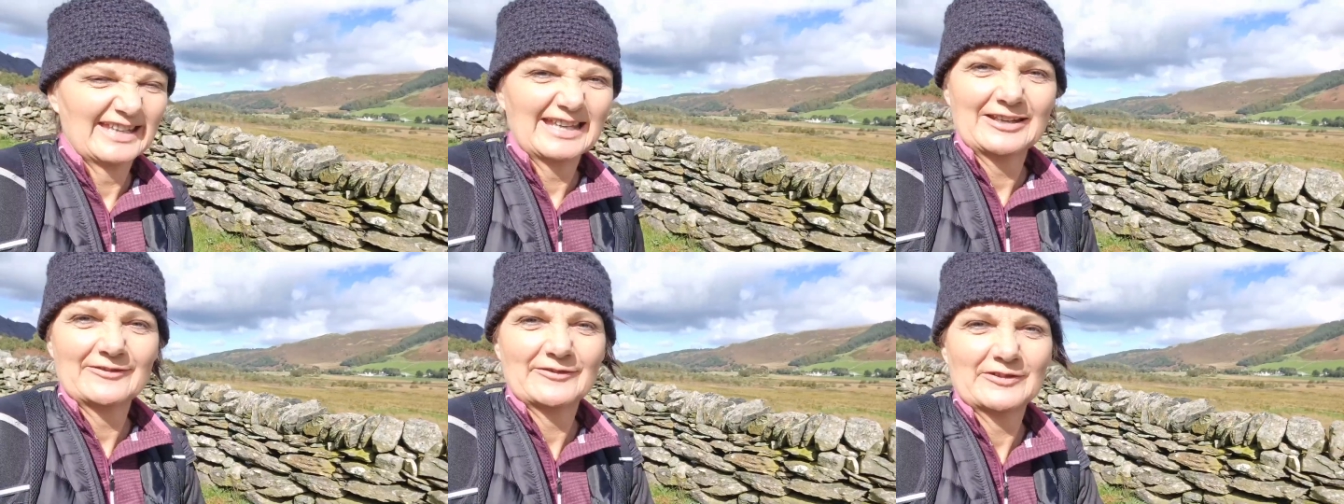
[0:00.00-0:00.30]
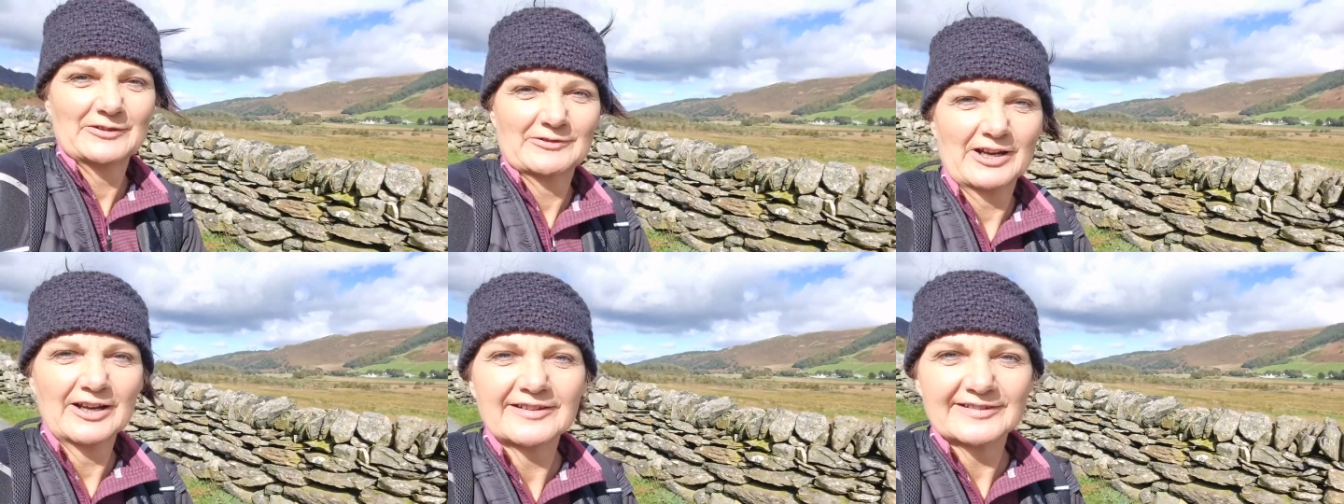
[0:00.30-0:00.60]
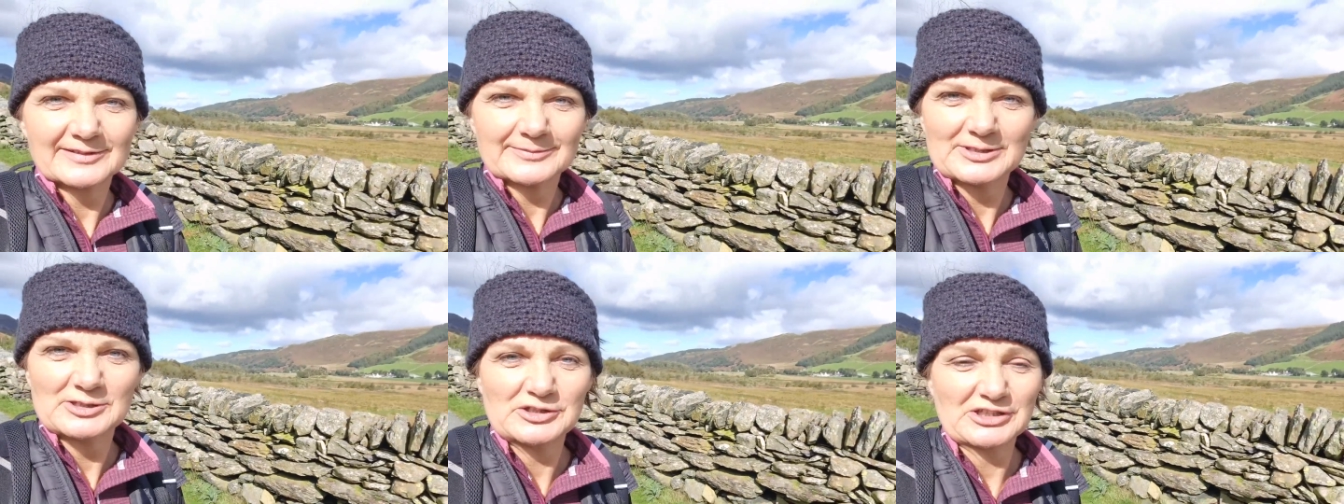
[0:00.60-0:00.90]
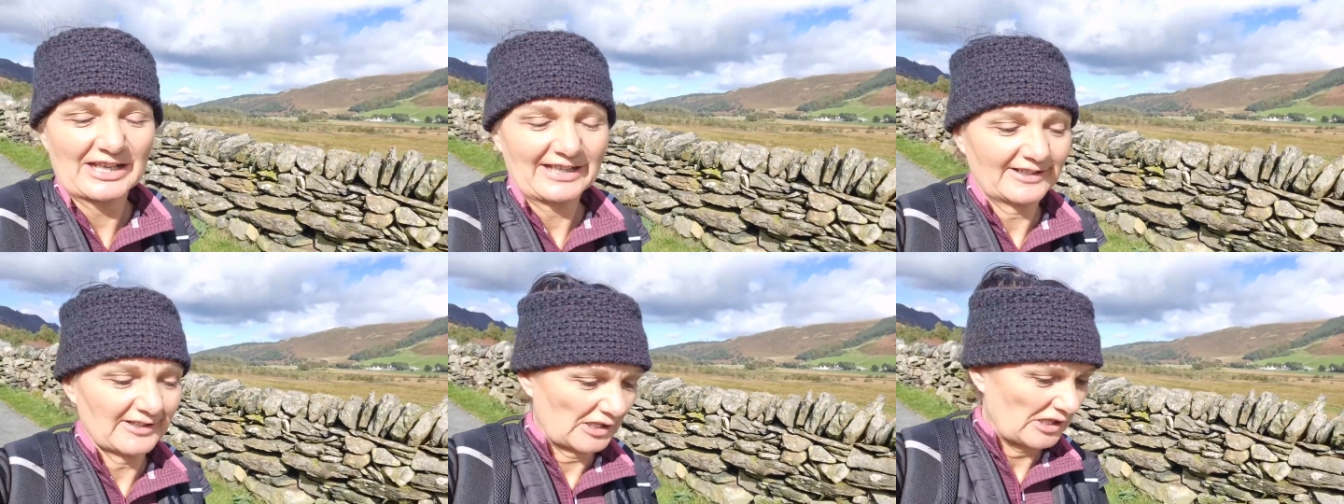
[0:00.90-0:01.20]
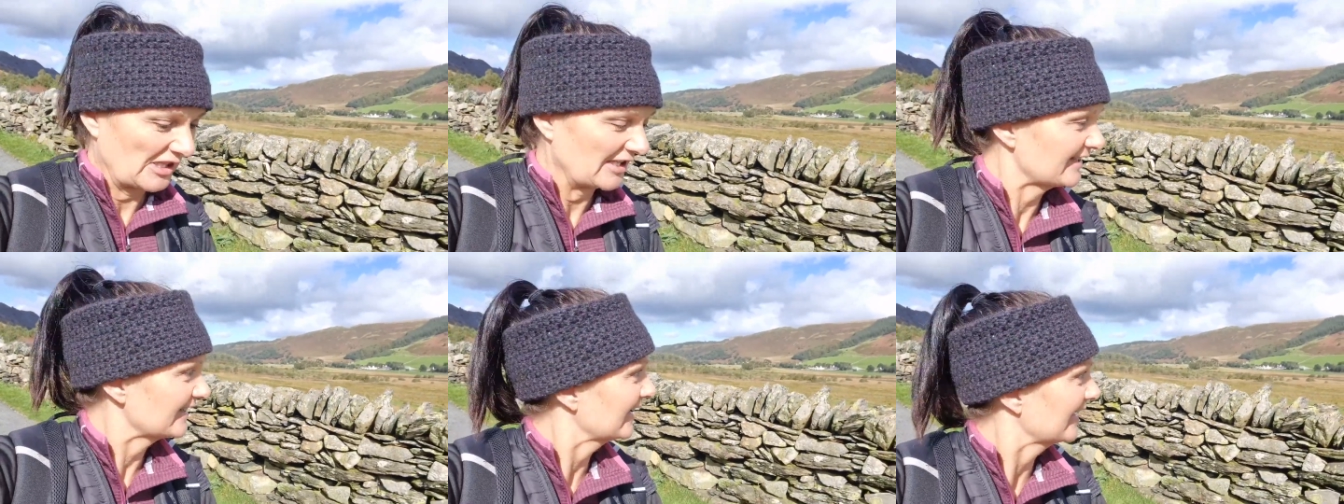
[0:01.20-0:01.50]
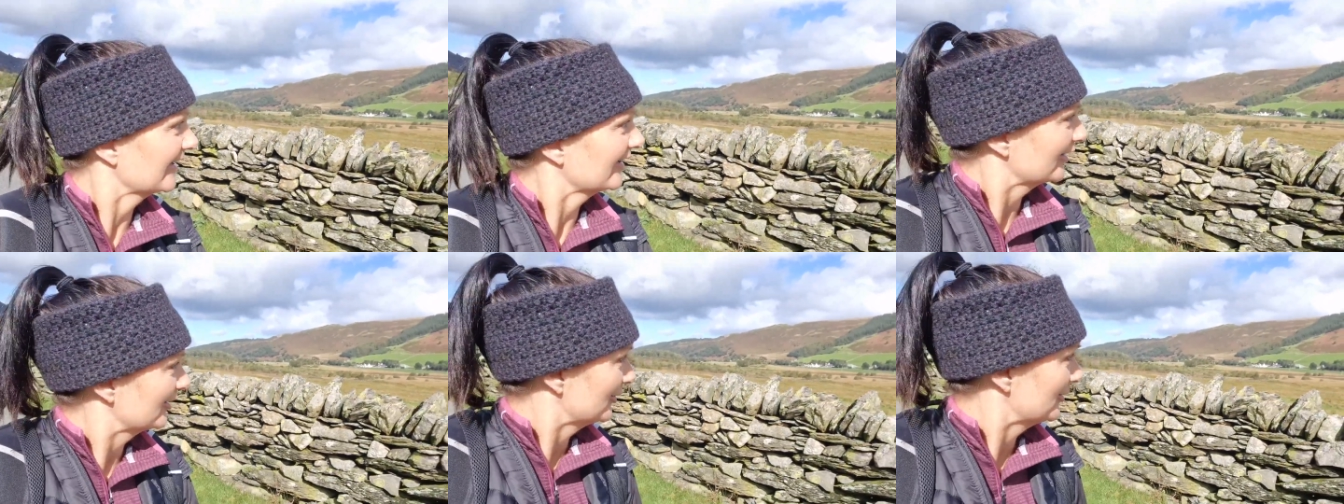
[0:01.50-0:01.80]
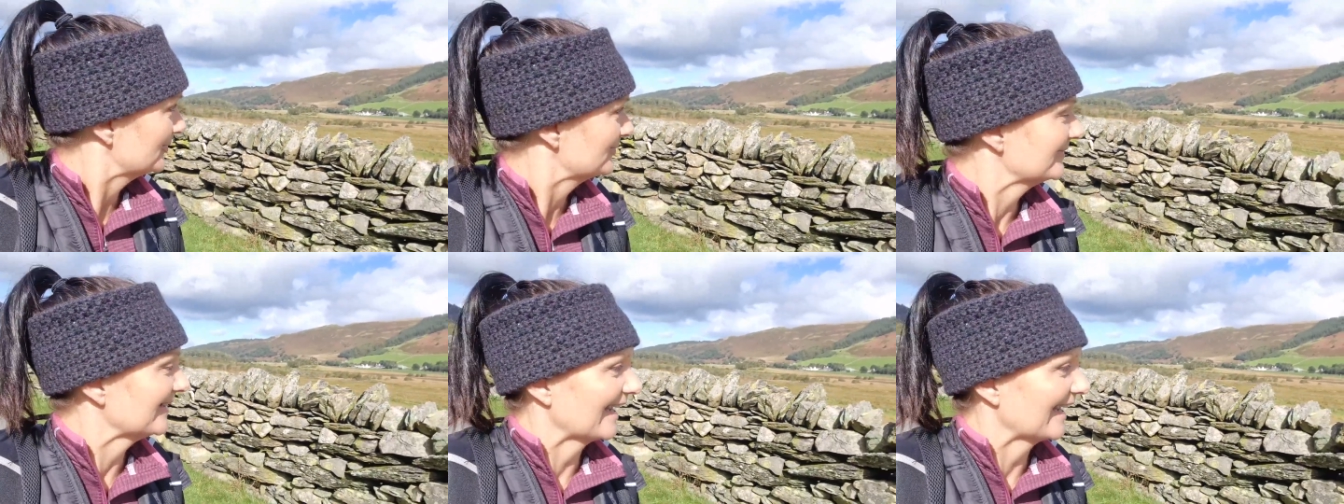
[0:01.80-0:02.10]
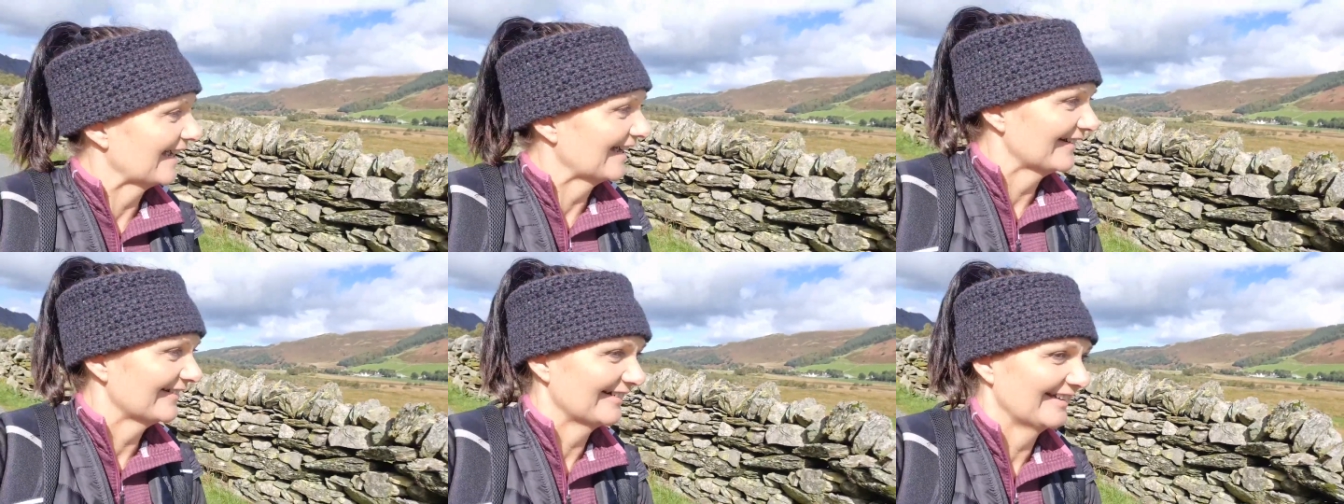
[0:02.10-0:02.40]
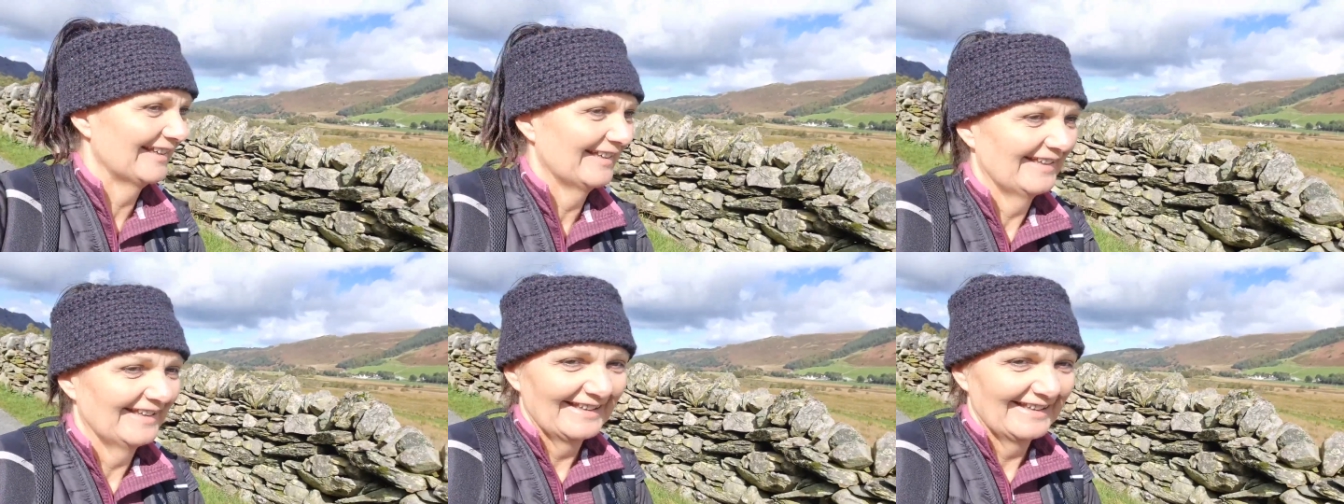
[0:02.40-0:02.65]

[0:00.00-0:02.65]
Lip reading: Evie Rose will be jealous she didn't come now.